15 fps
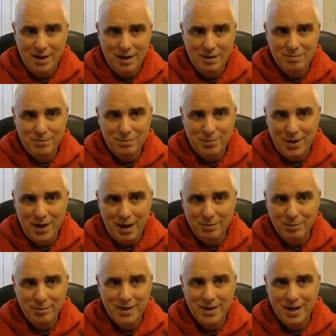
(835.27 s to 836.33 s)
I'm
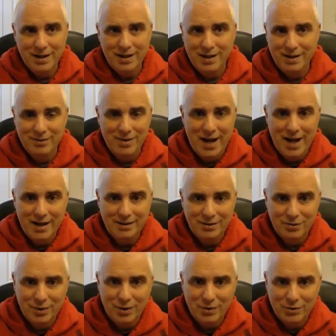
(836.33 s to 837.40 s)
probably not going to react
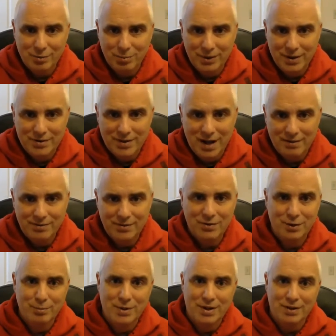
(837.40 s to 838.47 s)
as well as a police
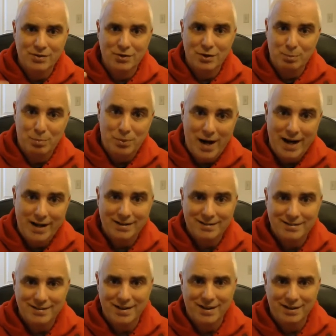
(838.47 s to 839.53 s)
officer because they're
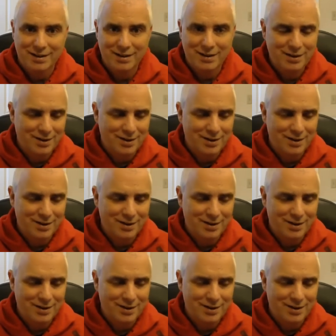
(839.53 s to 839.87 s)
practicing